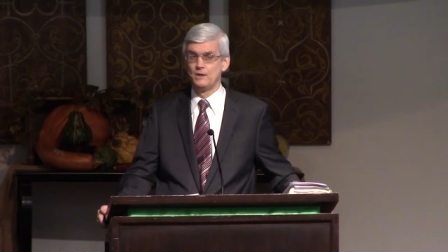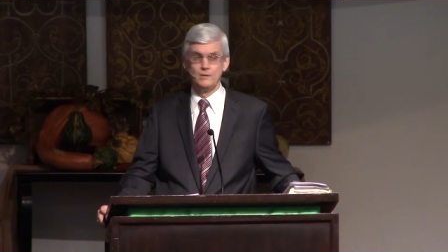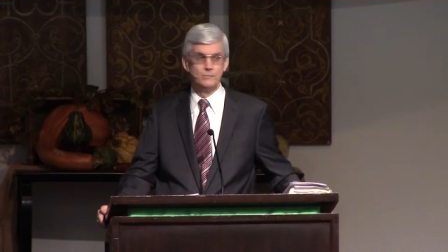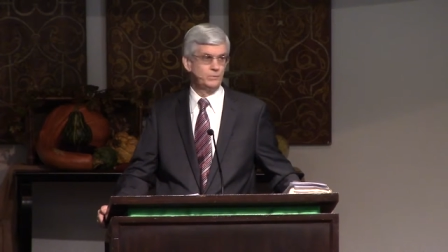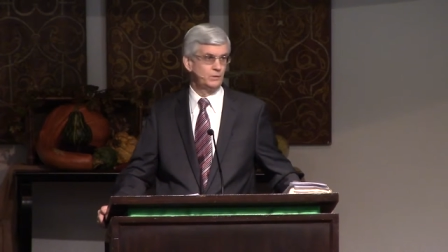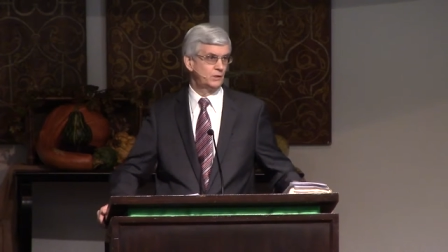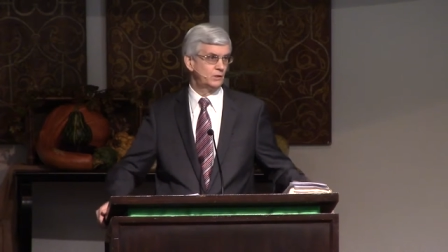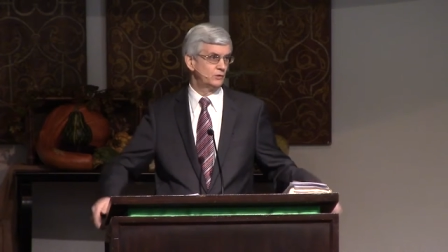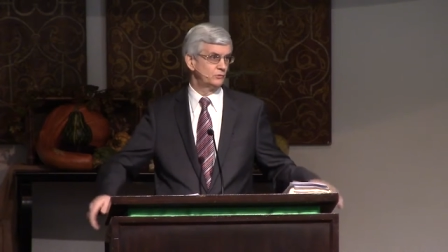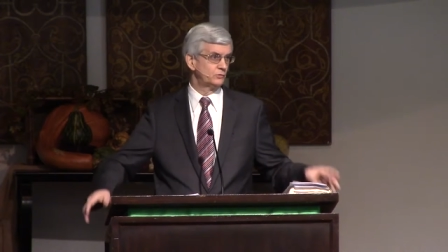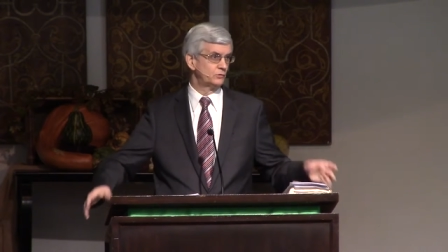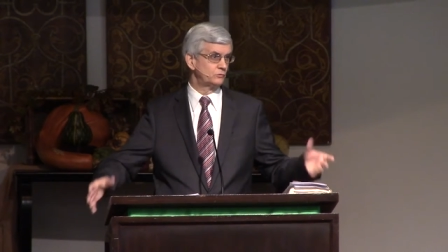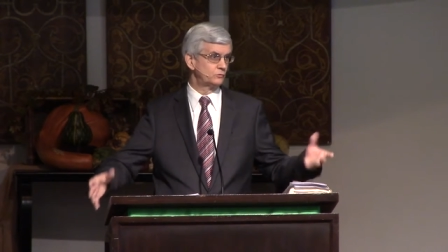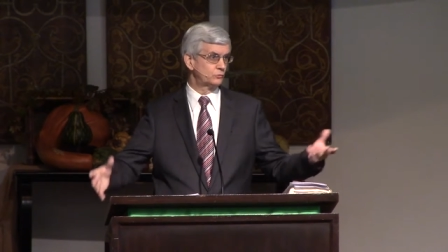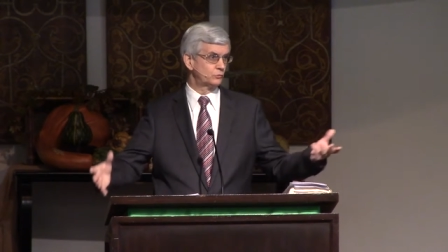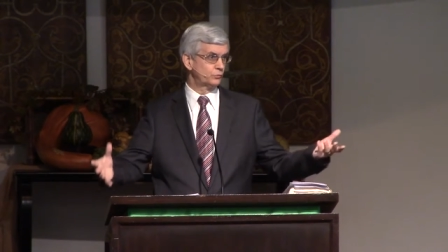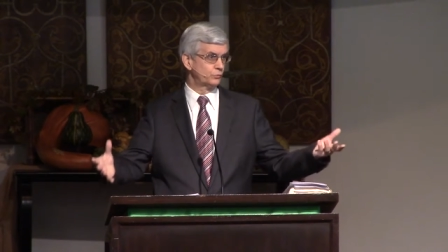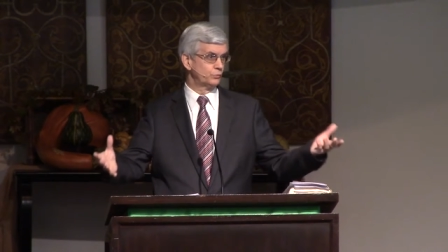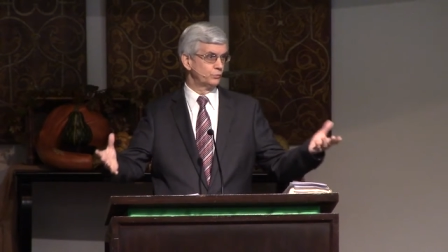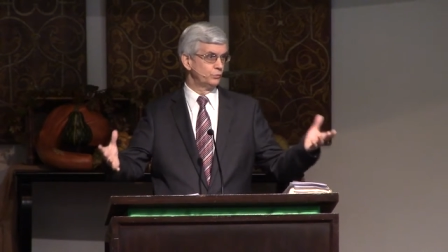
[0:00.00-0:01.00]
Because it's
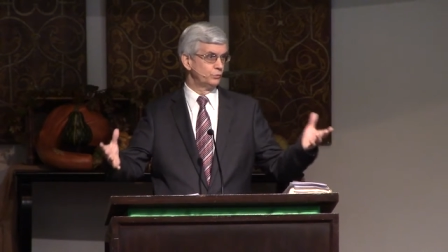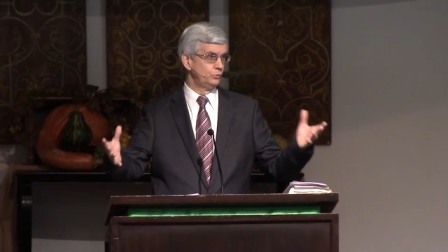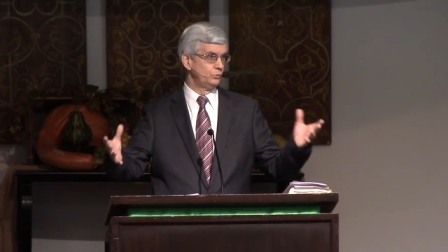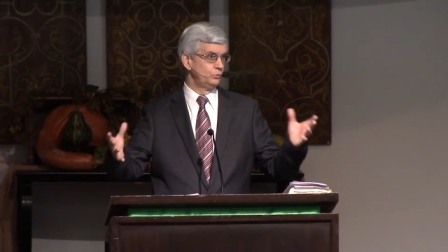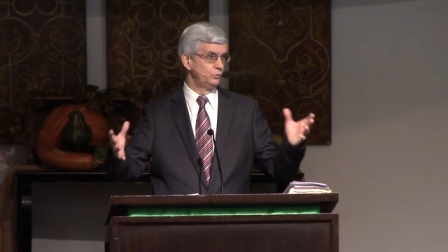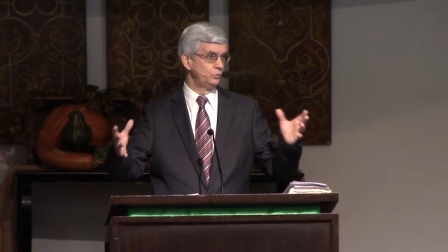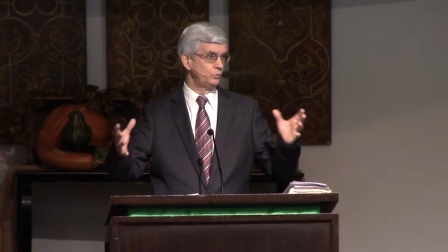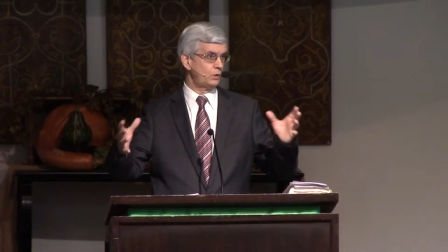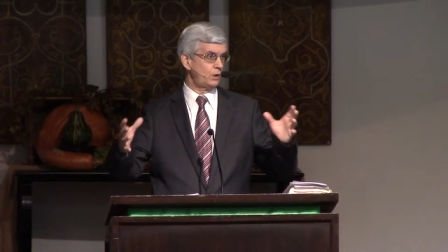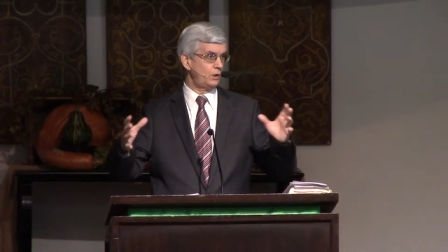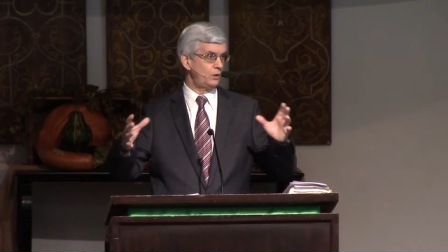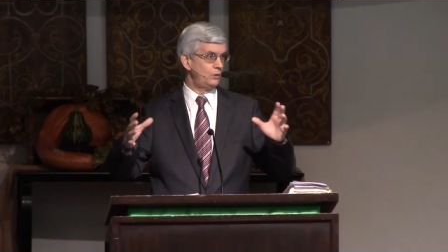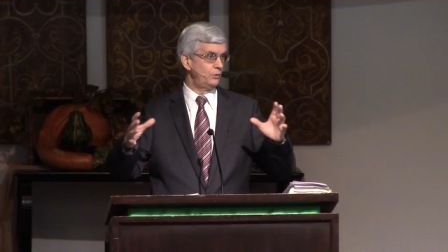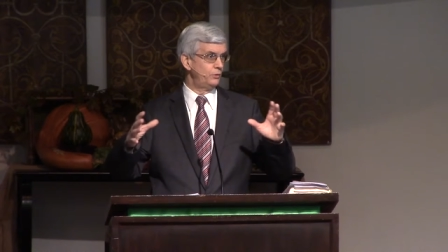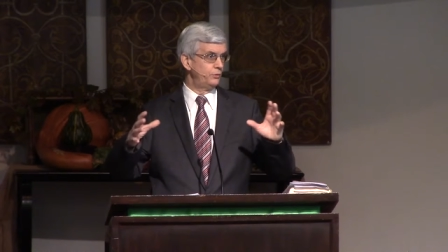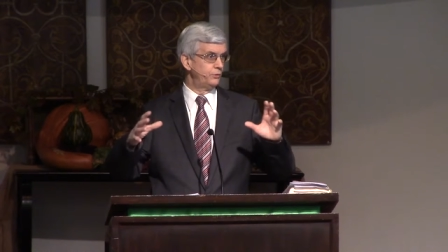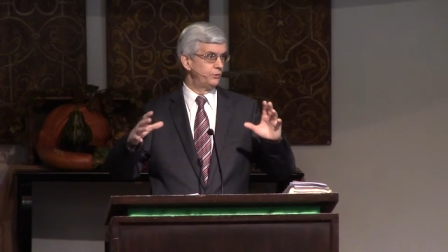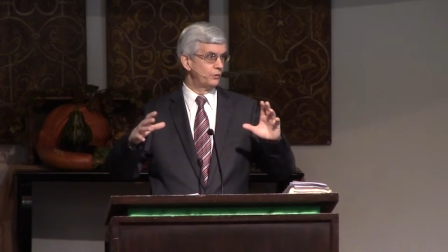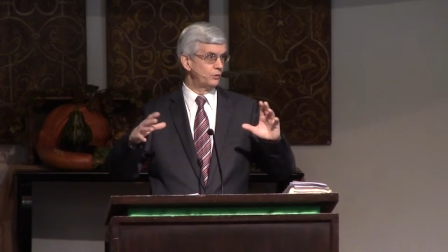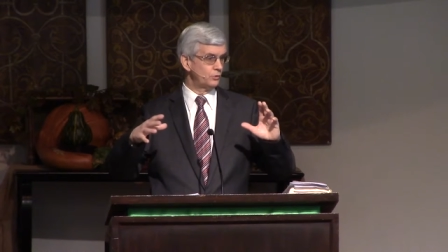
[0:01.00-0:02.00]
through
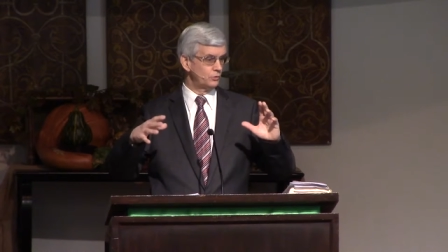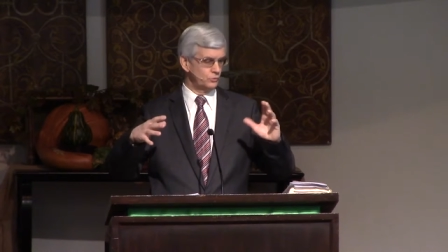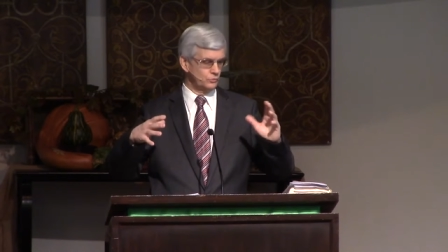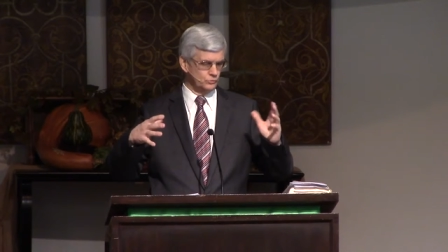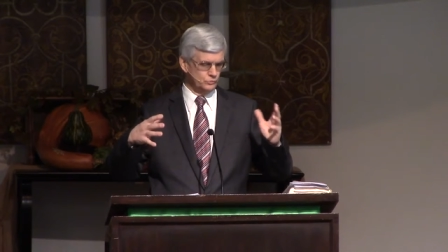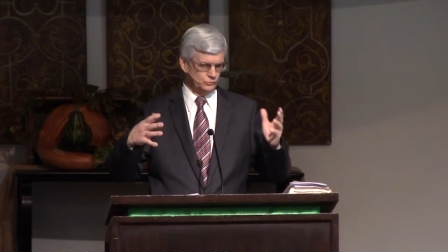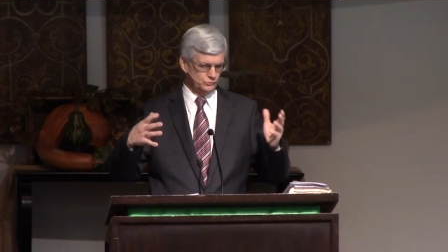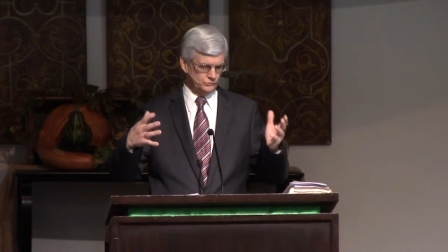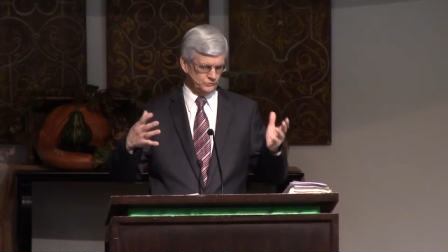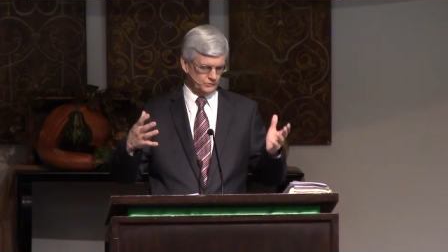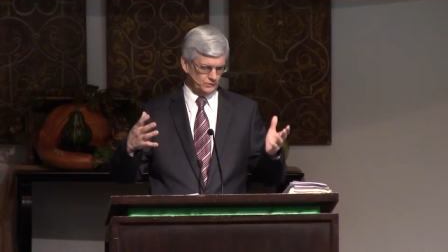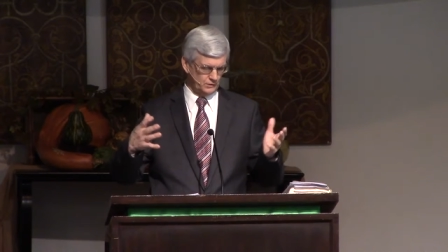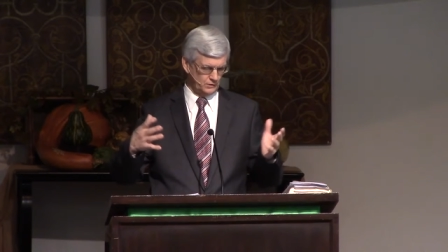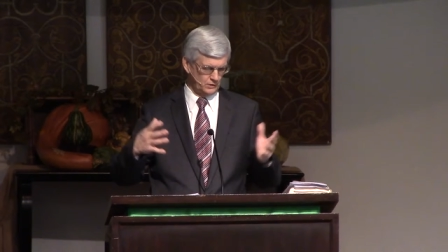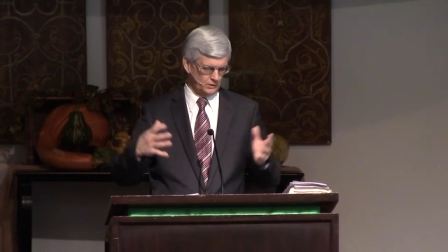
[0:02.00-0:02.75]
those